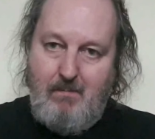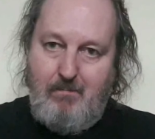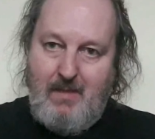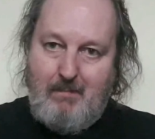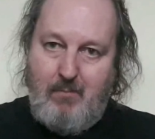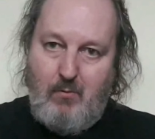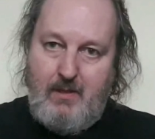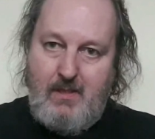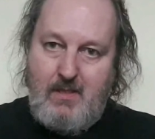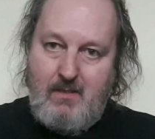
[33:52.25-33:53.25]
Big
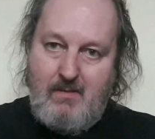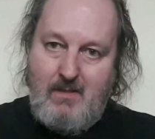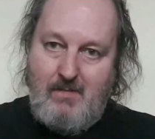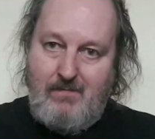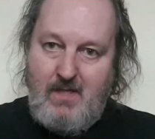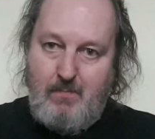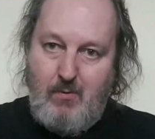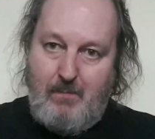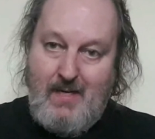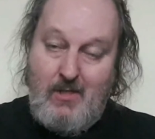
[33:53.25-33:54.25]
Paulie's
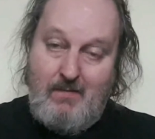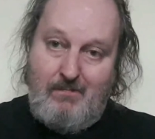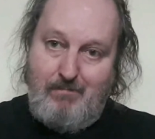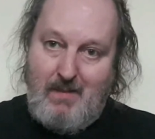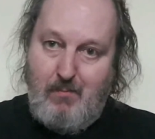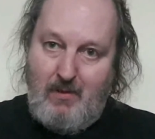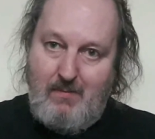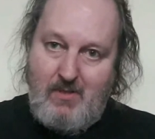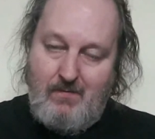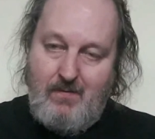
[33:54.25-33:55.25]
Facebook page and Big Paulie
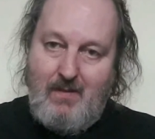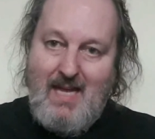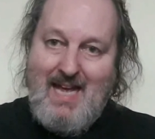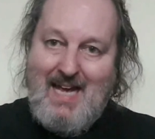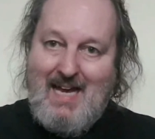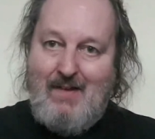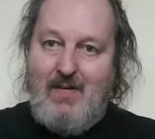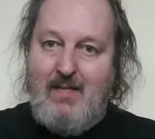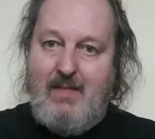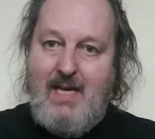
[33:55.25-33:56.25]
himself for
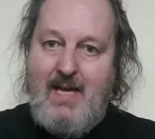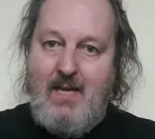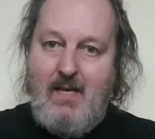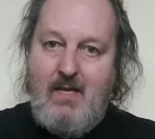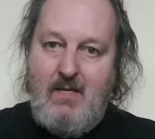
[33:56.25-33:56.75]
having it there,